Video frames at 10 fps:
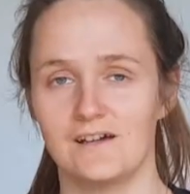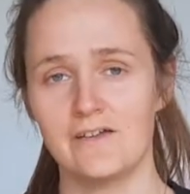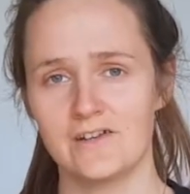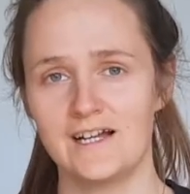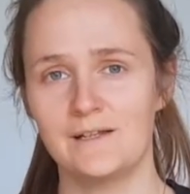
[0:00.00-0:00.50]

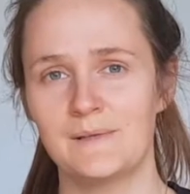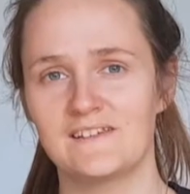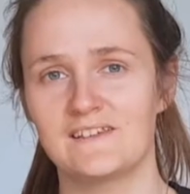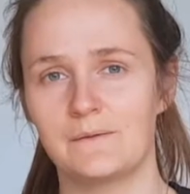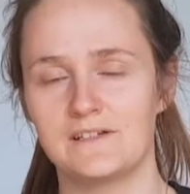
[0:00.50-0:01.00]
Other
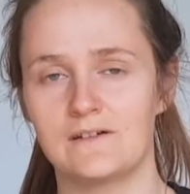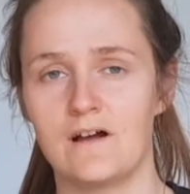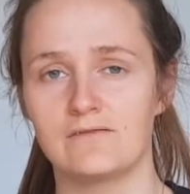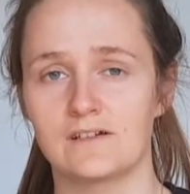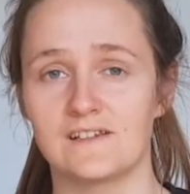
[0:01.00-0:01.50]
elements that we don't
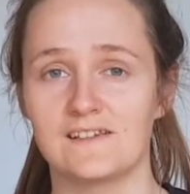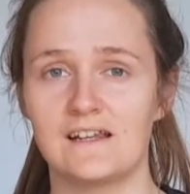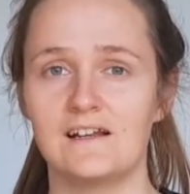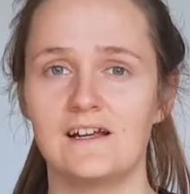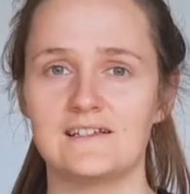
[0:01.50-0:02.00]
often
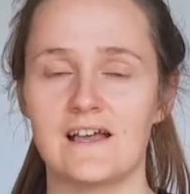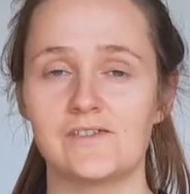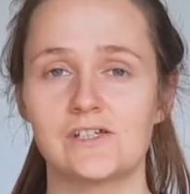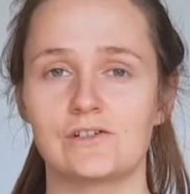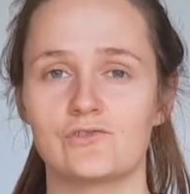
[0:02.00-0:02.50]
consider is
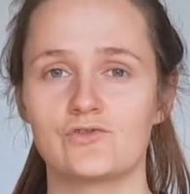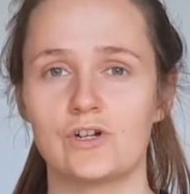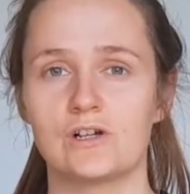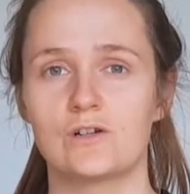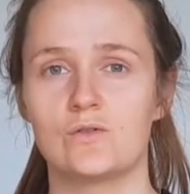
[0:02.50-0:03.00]
having good
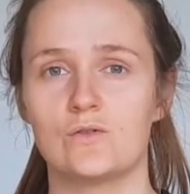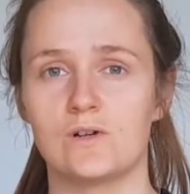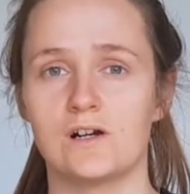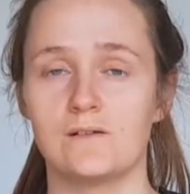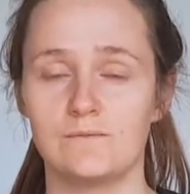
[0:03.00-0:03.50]
trunk,
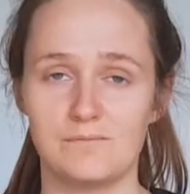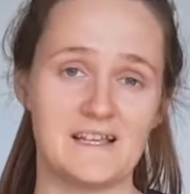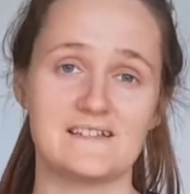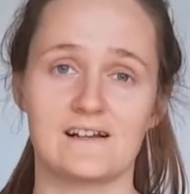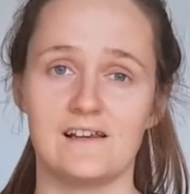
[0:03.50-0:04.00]
core,
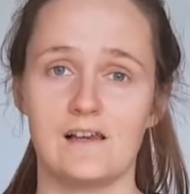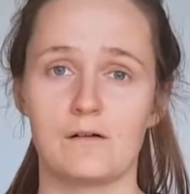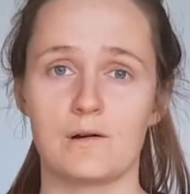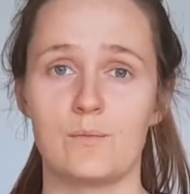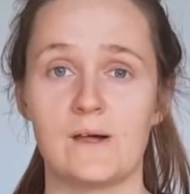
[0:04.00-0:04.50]
basically
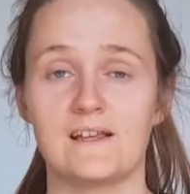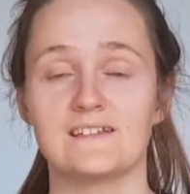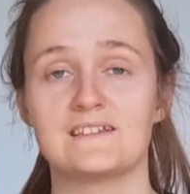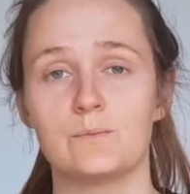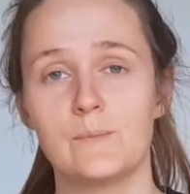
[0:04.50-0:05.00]
lower body
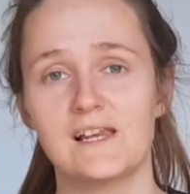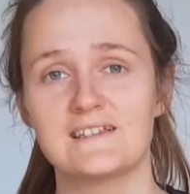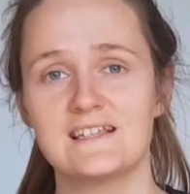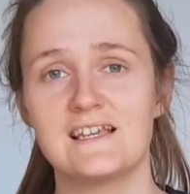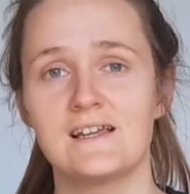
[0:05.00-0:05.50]

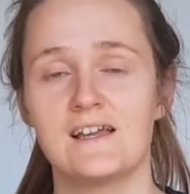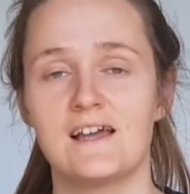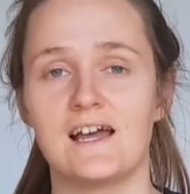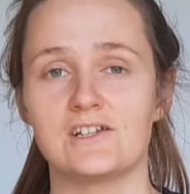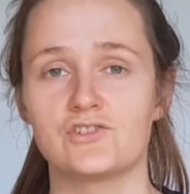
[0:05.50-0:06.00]
stability
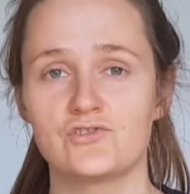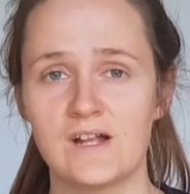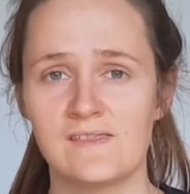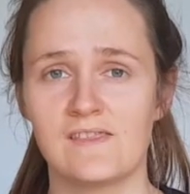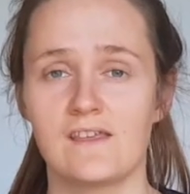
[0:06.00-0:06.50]
and
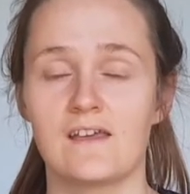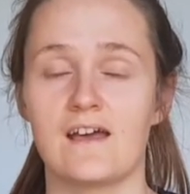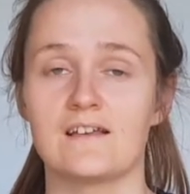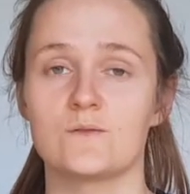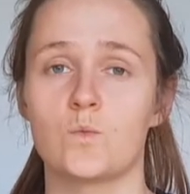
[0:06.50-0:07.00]
strength,
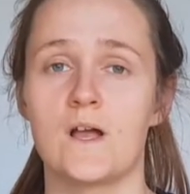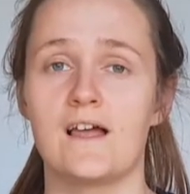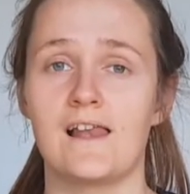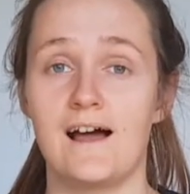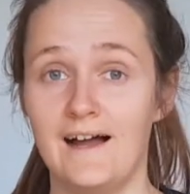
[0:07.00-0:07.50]
as
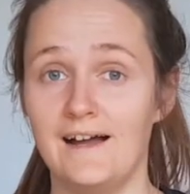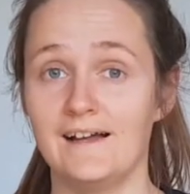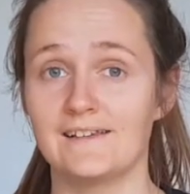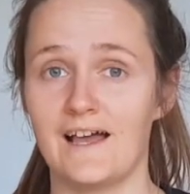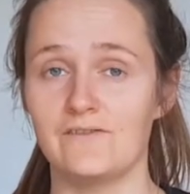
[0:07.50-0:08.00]
well
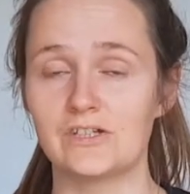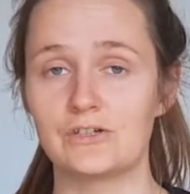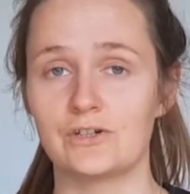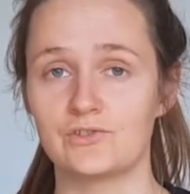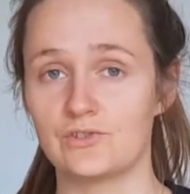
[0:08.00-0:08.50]
as having
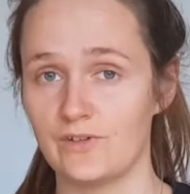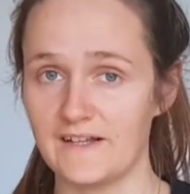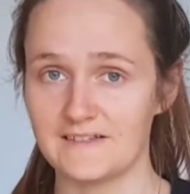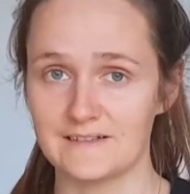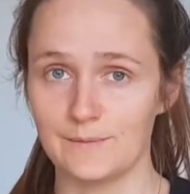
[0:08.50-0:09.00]
good
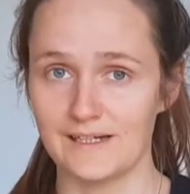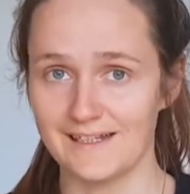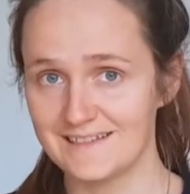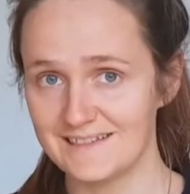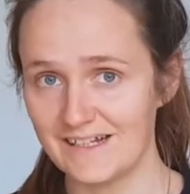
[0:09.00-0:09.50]
thoracic spine
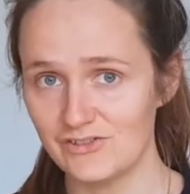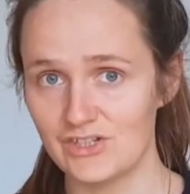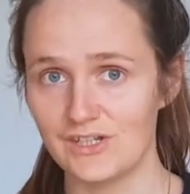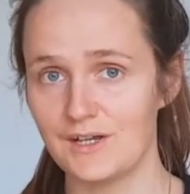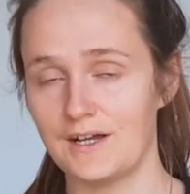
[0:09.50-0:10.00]

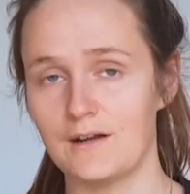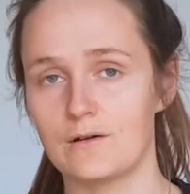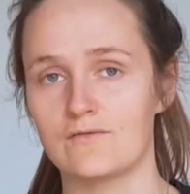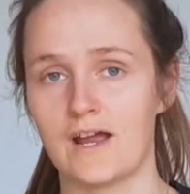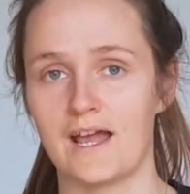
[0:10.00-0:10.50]
extension and
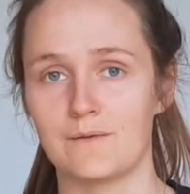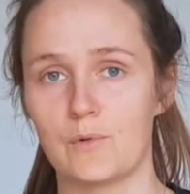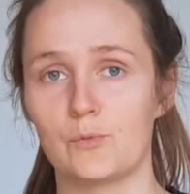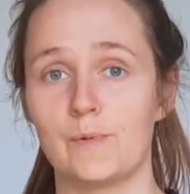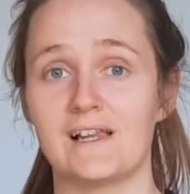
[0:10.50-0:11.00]
overhead
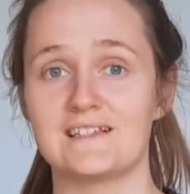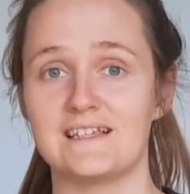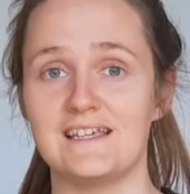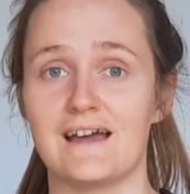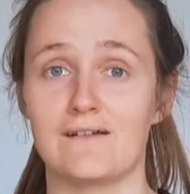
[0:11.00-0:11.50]
mobility and